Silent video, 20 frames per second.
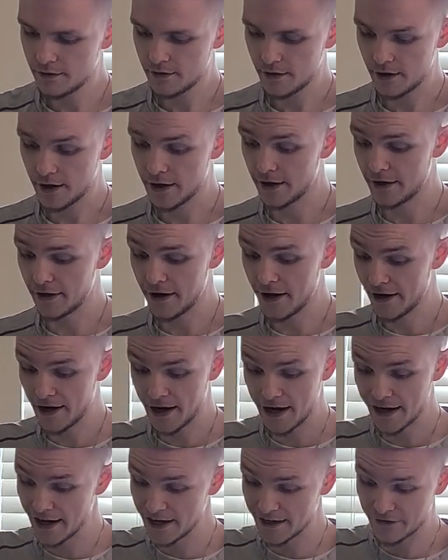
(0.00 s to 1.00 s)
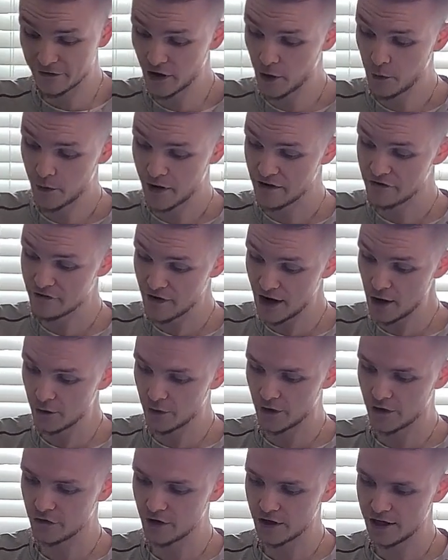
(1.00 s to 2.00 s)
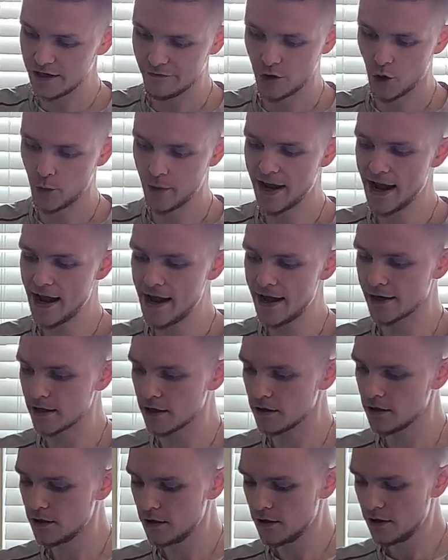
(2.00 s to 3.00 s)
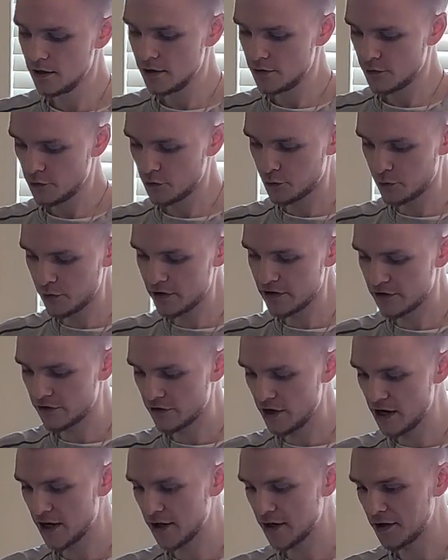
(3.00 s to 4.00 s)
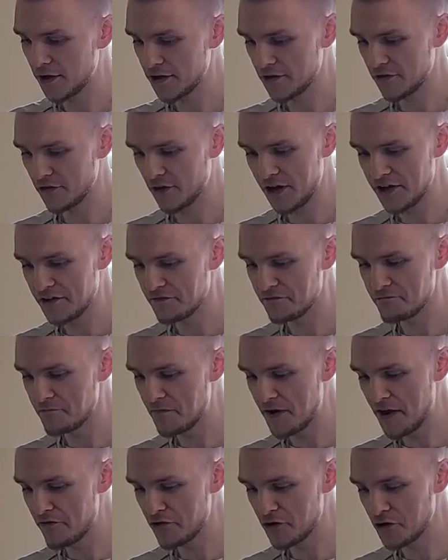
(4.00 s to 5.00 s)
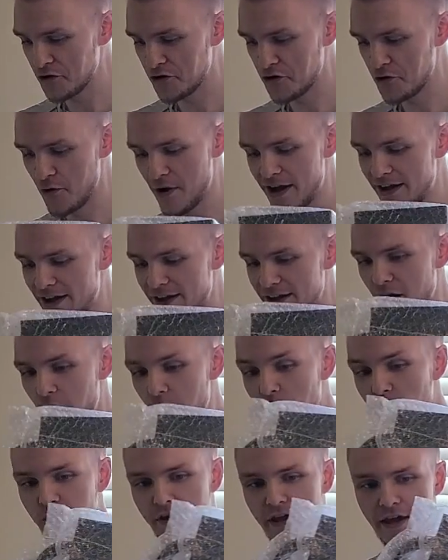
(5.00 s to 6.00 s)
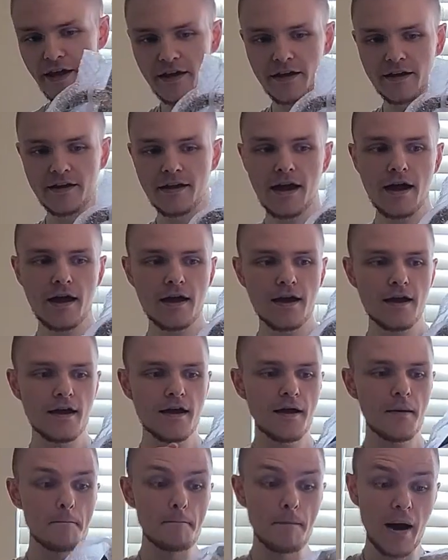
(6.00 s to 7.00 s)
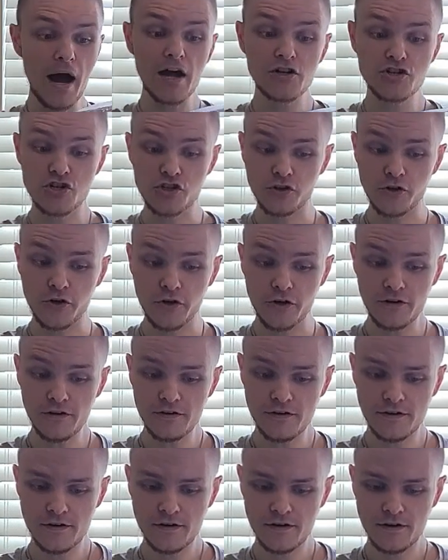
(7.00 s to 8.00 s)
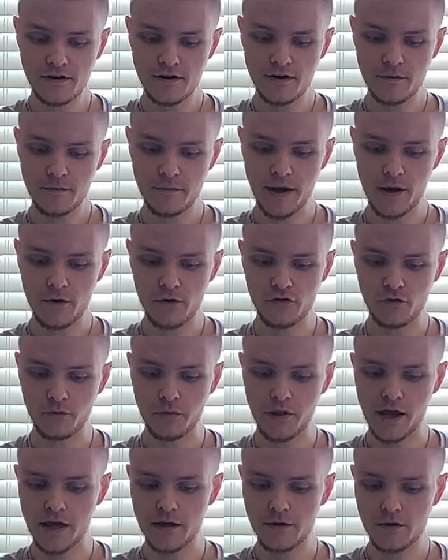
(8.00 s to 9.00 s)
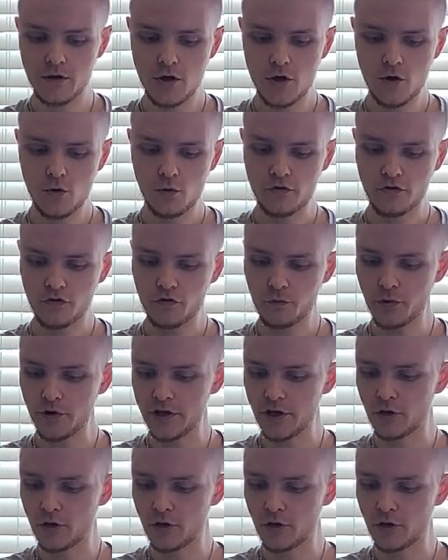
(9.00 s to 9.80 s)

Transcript: and I gotta say, when I found this, I didn't even know we had it. It was pretty exciting, because I never knew I owned a modular power supply, which is pretty